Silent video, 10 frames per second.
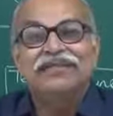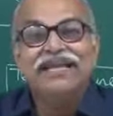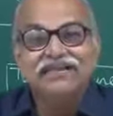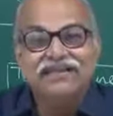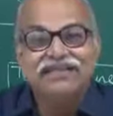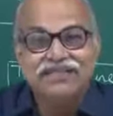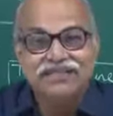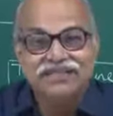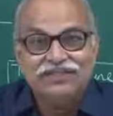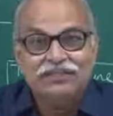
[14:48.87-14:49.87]

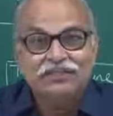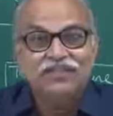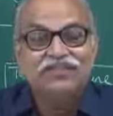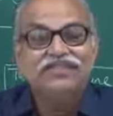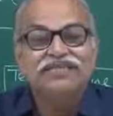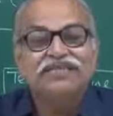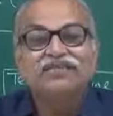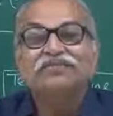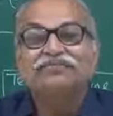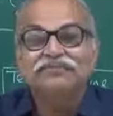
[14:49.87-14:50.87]
calculations or
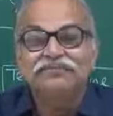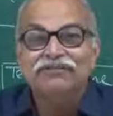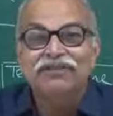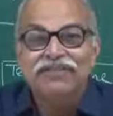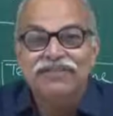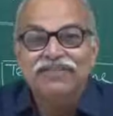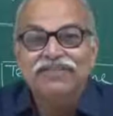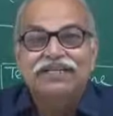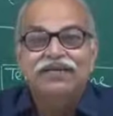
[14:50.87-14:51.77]
processing of information.